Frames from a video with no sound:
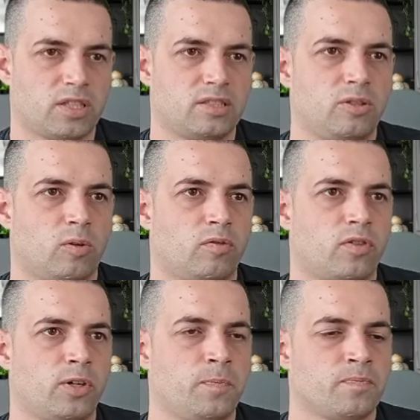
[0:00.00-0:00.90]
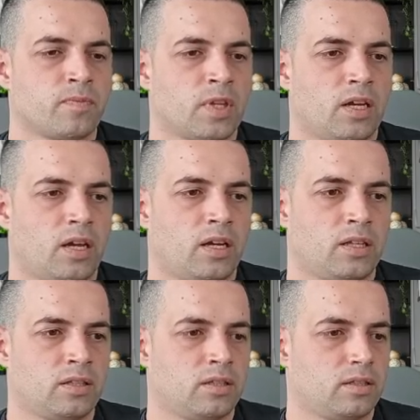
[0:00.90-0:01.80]
the offer,
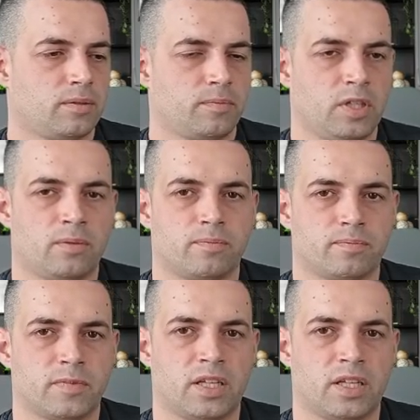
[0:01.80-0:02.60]
and yeah, that's